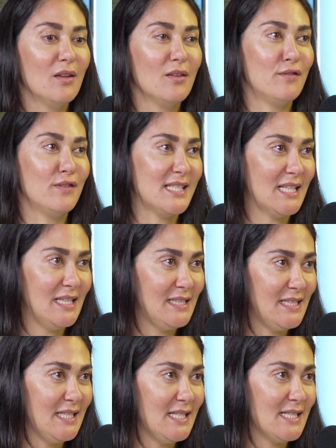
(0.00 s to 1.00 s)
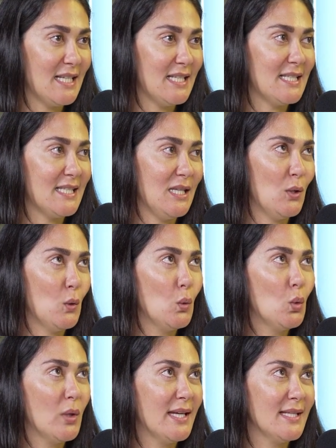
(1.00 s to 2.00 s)
the facilities, and see
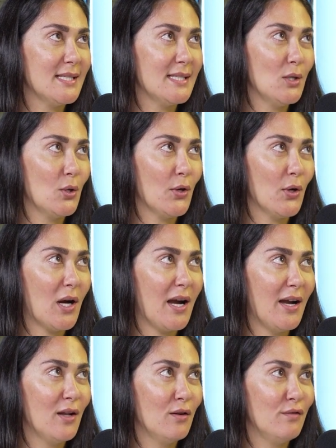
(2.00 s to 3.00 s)
who is your kind of